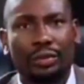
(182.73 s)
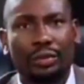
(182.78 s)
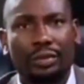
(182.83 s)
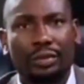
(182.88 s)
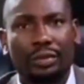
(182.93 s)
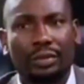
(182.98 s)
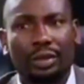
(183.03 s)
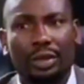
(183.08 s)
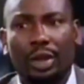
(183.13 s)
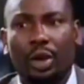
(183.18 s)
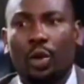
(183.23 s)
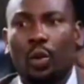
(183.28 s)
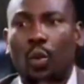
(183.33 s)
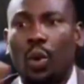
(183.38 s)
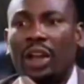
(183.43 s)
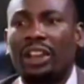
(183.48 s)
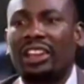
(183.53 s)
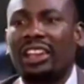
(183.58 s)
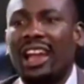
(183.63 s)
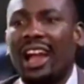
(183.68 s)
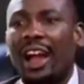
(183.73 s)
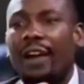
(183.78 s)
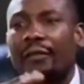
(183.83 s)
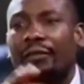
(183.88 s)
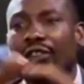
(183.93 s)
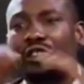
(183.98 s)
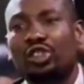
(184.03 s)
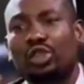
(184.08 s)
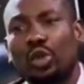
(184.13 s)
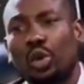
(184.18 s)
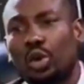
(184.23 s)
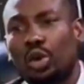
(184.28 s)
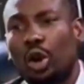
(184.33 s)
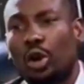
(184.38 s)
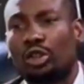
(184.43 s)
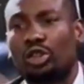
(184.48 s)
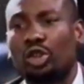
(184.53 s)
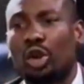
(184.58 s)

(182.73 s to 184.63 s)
When you have physical control or